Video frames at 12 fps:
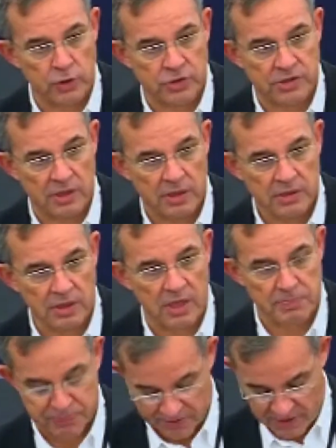Russian
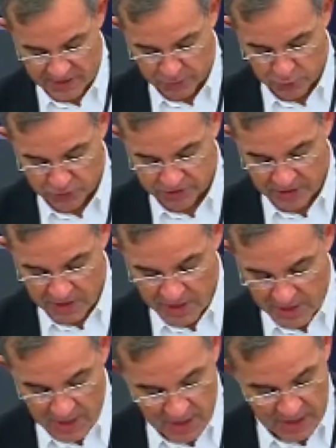agents seem to be everywhere.
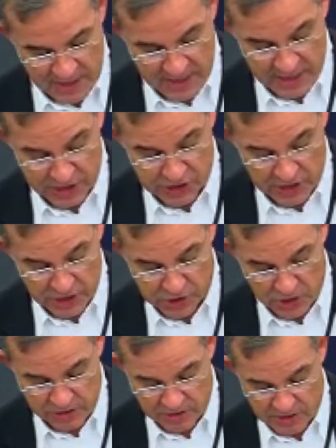
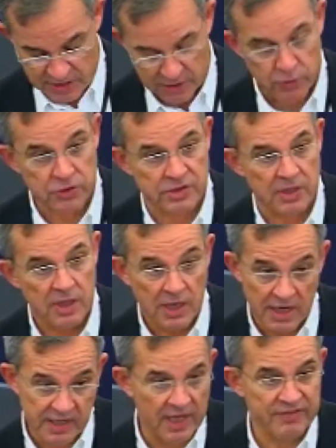Trump, the Russians.
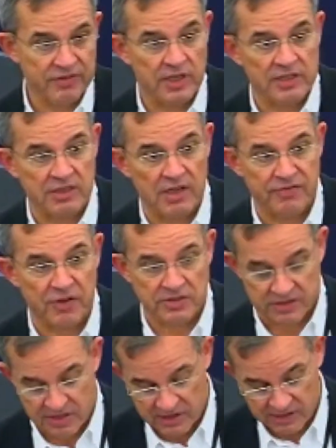Brexit, the Russians.
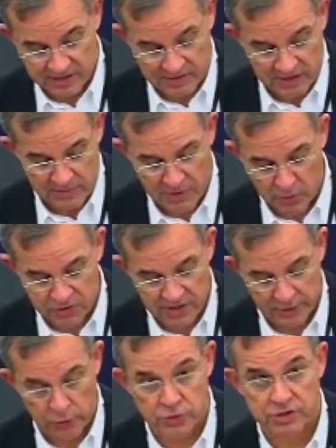Yellow Vest, the
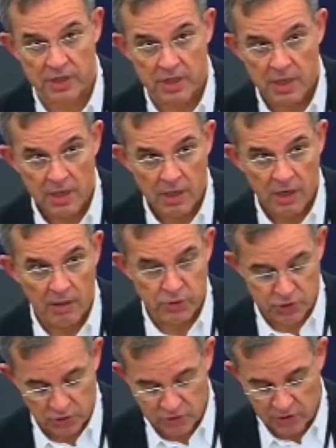Russian. And also French
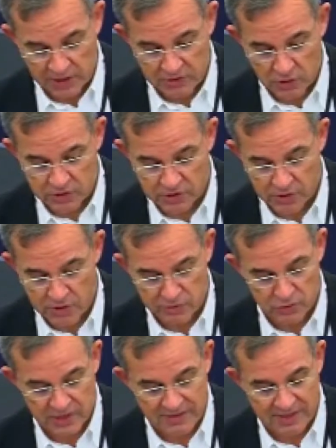strikes, the Russians as
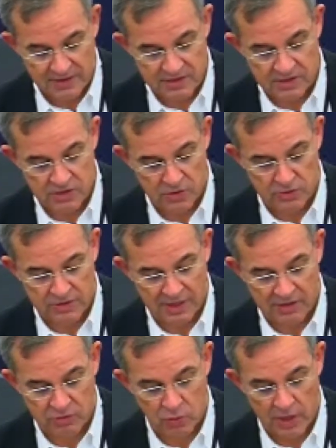well.
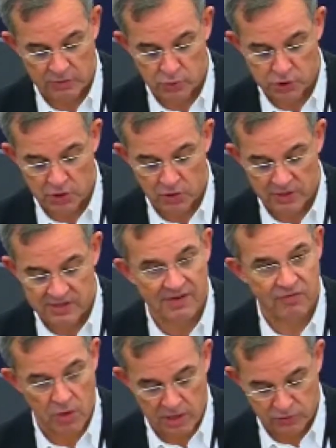And in
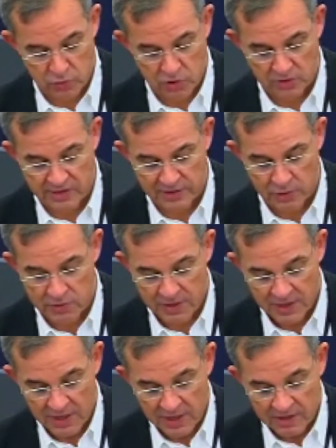retaliation, we're
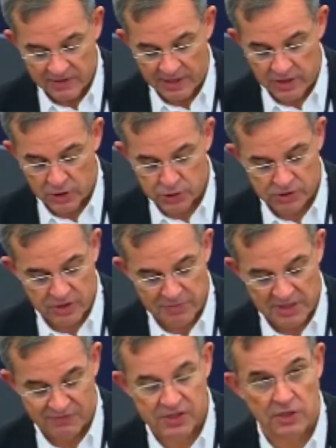freezing assets, we're
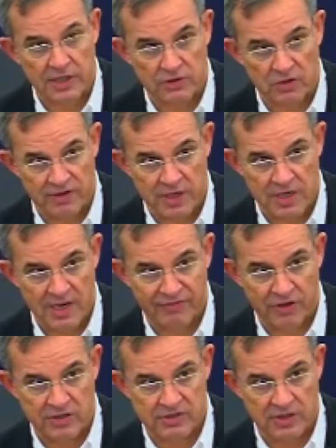condemning the country.
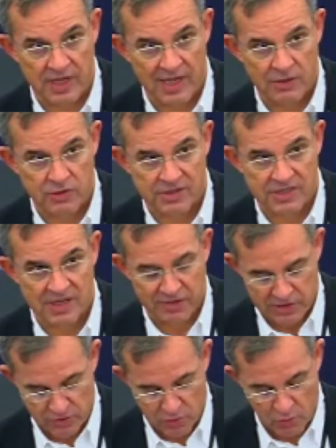And in fact, until
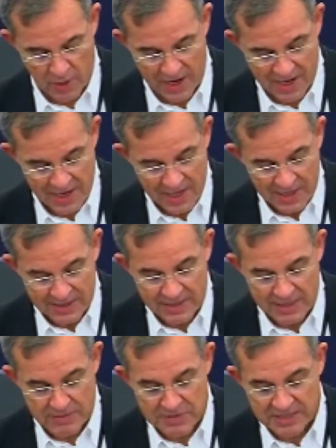1981, France too
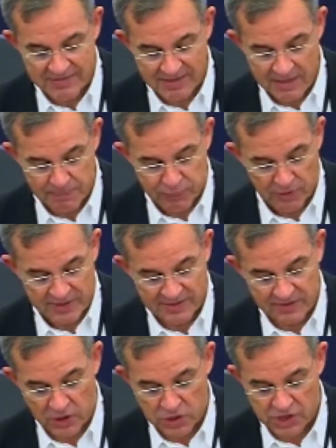had a law
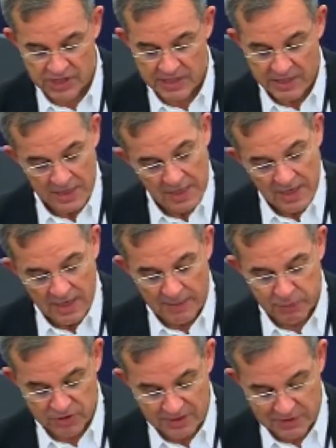limiting
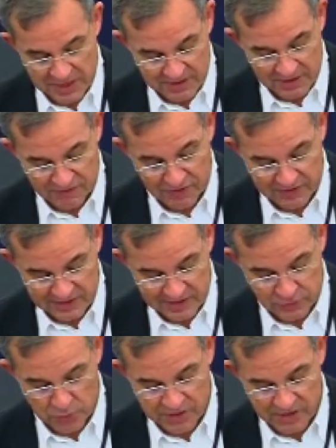for foreigners the
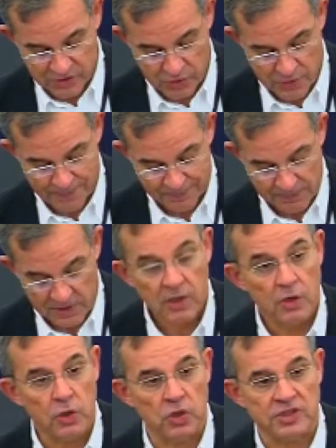possibility of
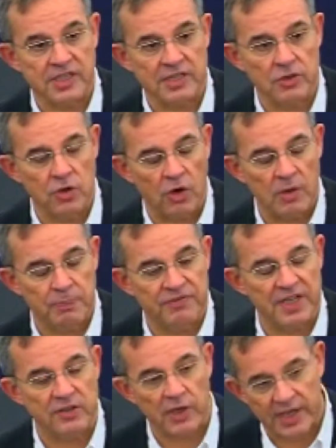setting up different
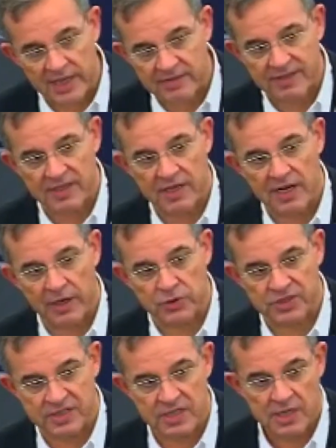organizations.
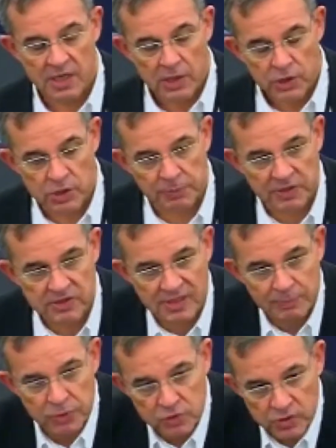The Council of Europe has just